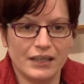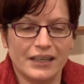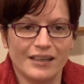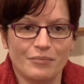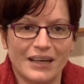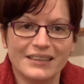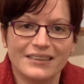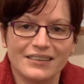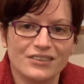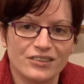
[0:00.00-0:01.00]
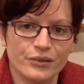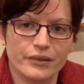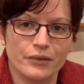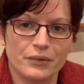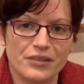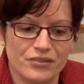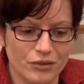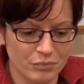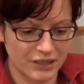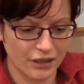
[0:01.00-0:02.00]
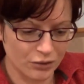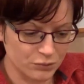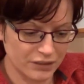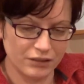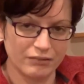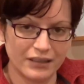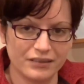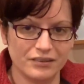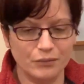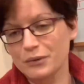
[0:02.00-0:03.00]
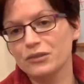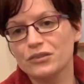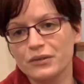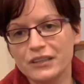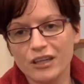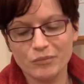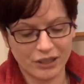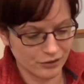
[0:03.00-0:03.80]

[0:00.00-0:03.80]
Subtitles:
I tend to do it with somebody holding the rat, so we'll do it normally on